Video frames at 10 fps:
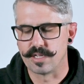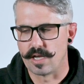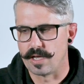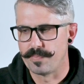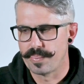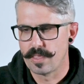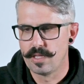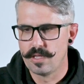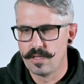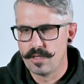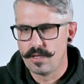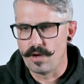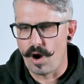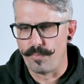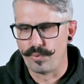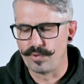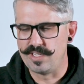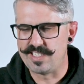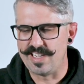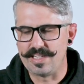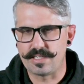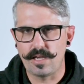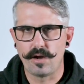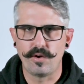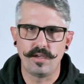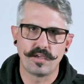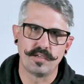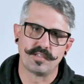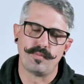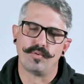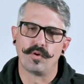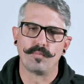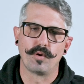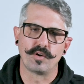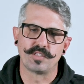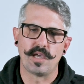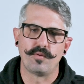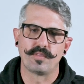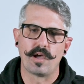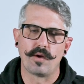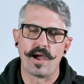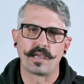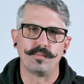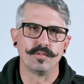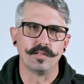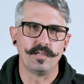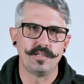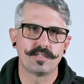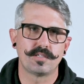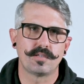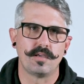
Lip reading: our precinct area, because they broke us down with the Iraqi police,